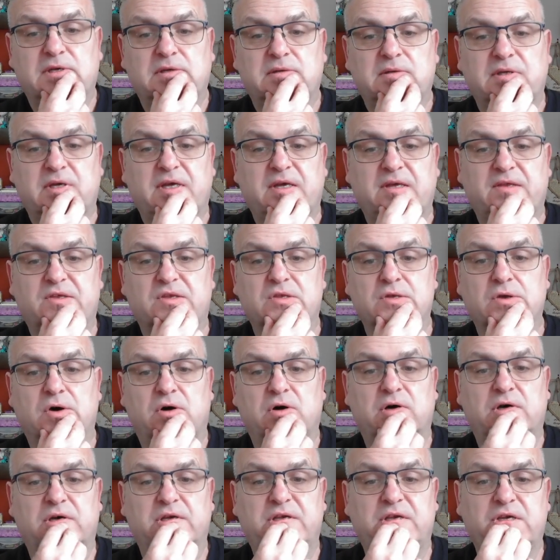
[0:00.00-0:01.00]
it's not
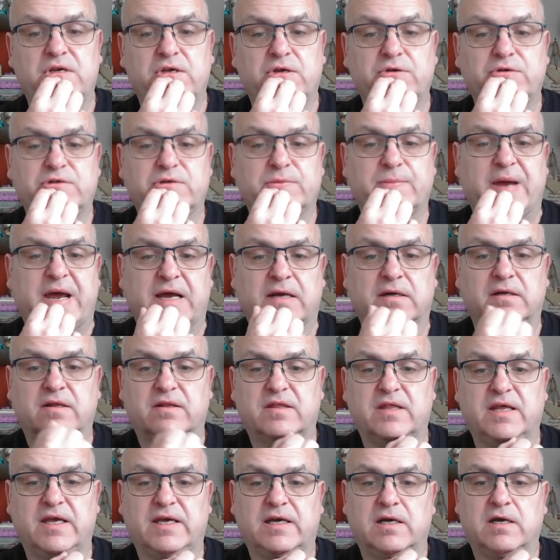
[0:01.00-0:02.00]
a huge amount of
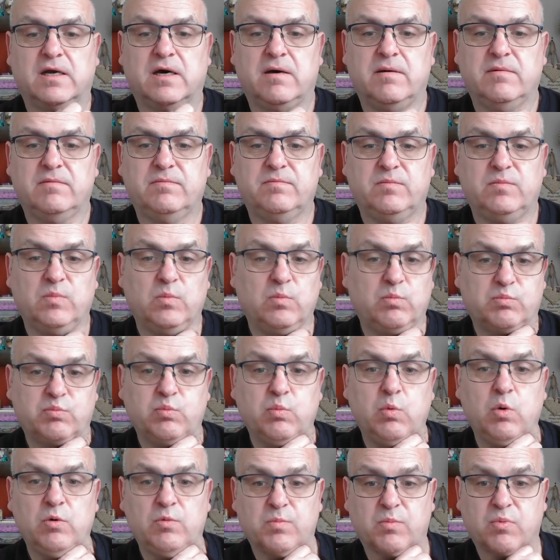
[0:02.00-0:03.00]
thing, and I
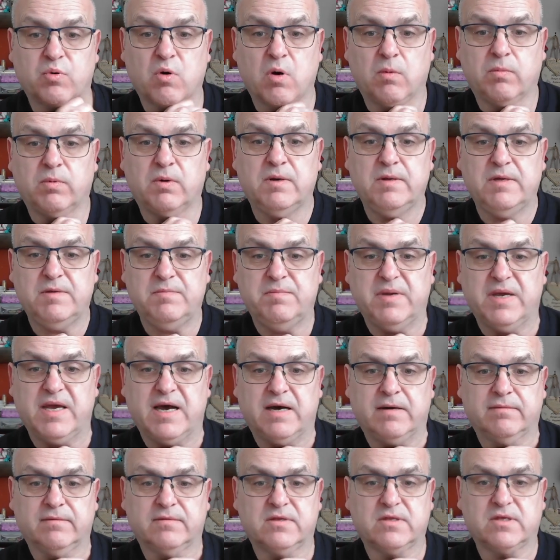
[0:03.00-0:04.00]
would probably be
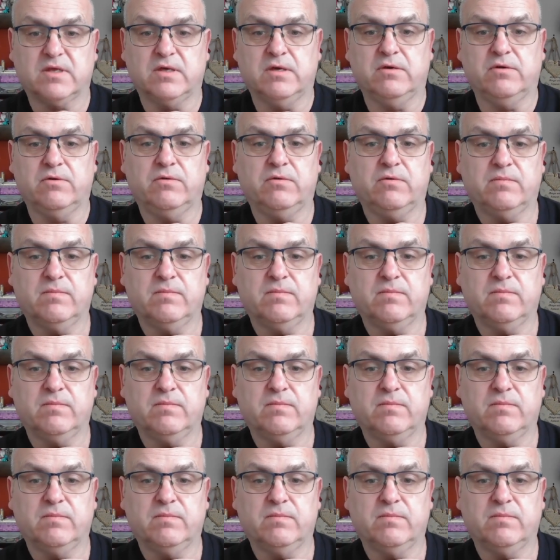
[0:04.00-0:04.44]
able to